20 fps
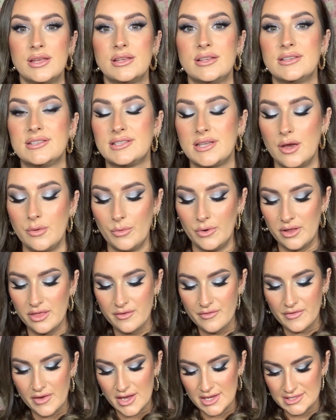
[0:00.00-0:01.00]
So one of the
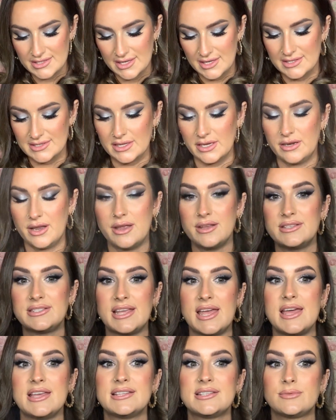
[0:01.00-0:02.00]
first things I
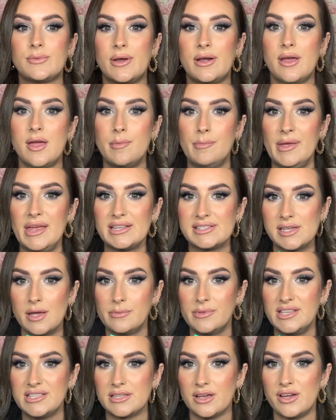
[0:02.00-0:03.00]
noticed when I picked up
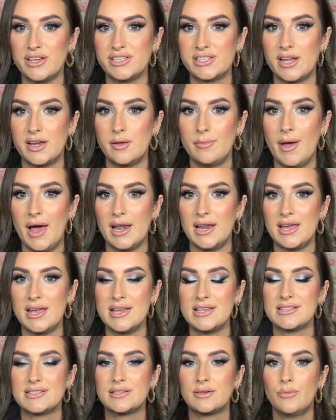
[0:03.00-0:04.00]
these eyeshadow
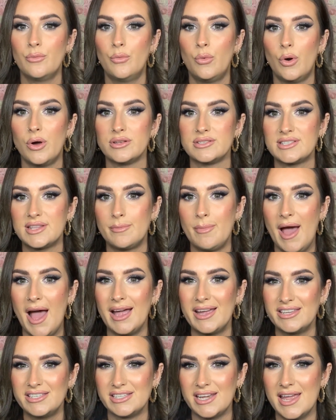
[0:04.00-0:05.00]
palettes was the
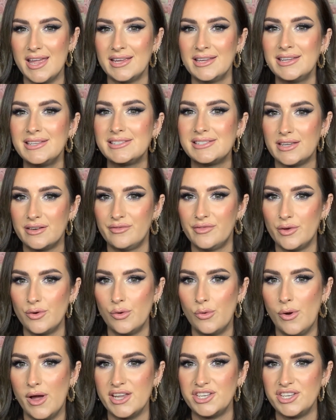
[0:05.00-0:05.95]
packaging did feel quite